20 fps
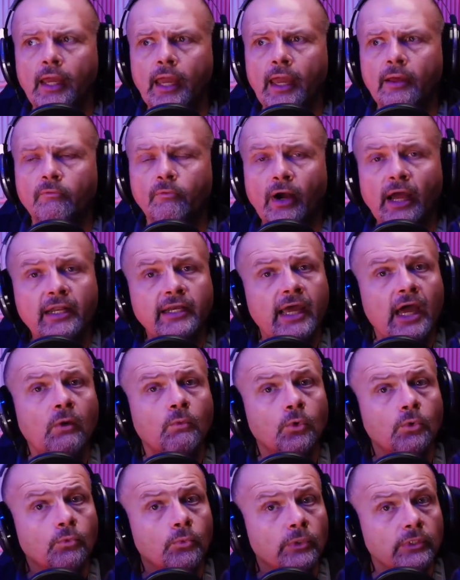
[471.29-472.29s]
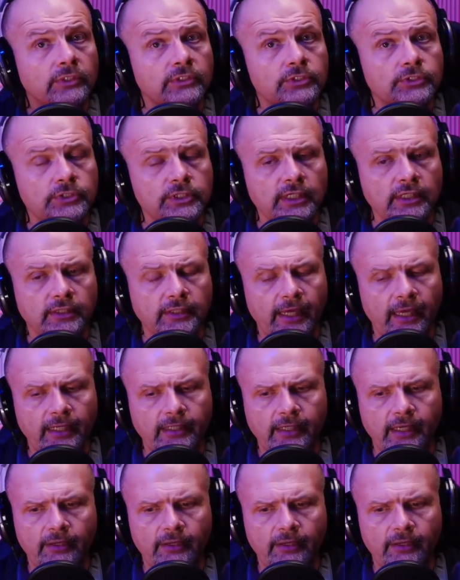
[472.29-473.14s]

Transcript: And right now we're really seeing that.